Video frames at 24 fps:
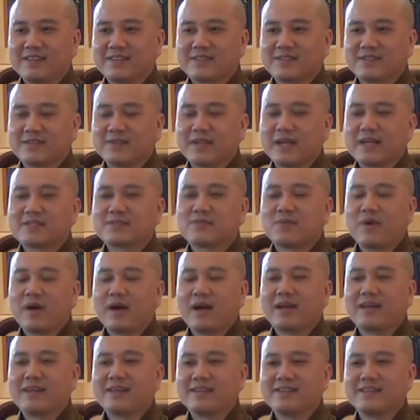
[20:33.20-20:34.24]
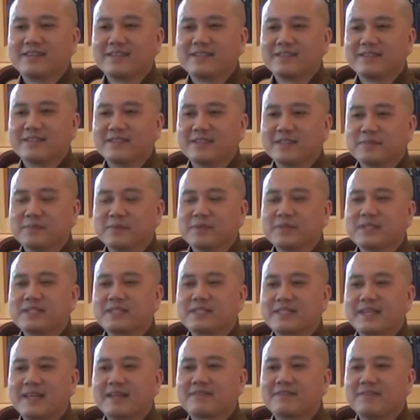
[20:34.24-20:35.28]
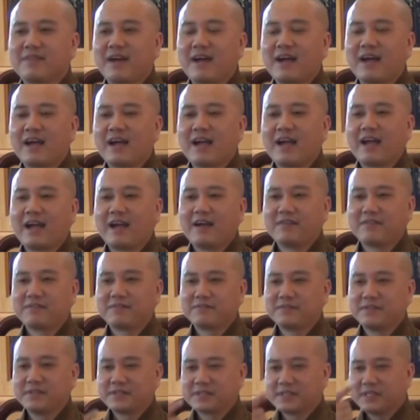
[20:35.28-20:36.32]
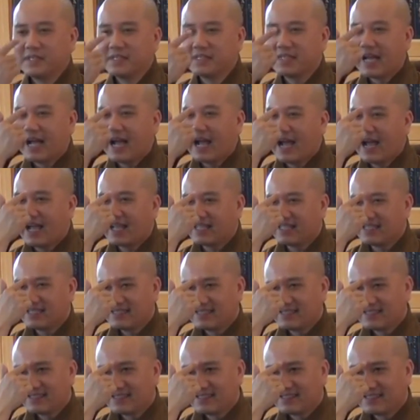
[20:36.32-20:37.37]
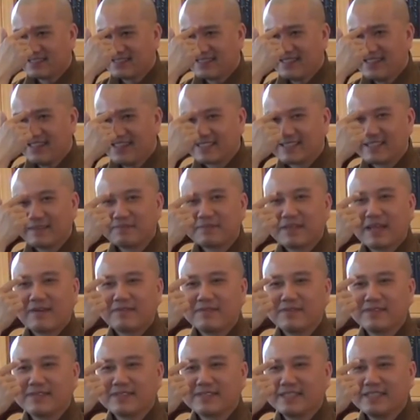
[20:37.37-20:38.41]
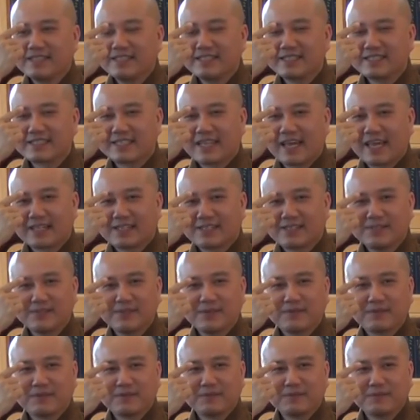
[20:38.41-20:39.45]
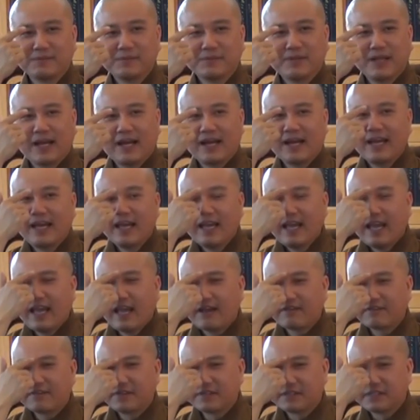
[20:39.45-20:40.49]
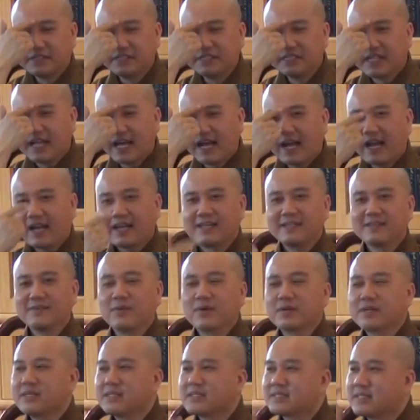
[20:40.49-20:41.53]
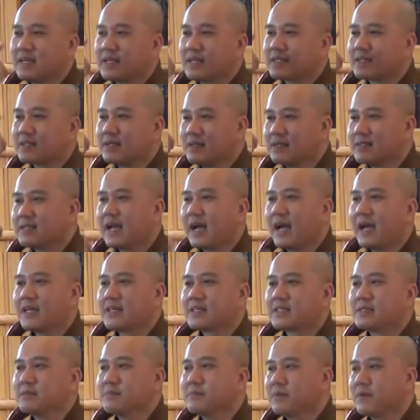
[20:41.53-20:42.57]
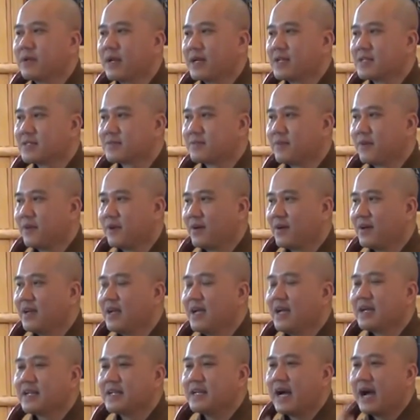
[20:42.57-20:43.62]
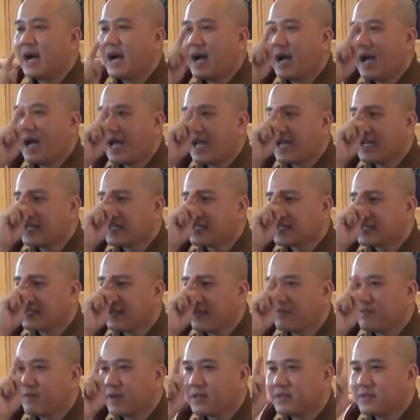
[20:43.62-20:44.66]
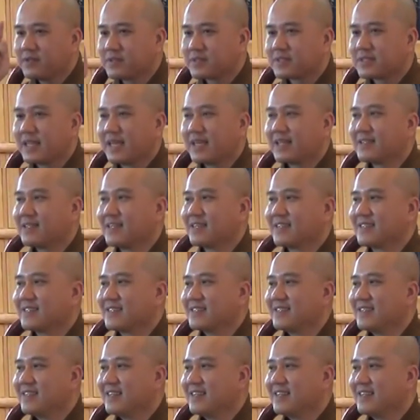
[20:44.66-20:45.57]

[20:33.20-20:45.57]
So that's why the Bodhisattva have the third eye. Sometimes you see the statue of the Buddha have the third eye. What is the third eye symbolized for? The eyes of understanding.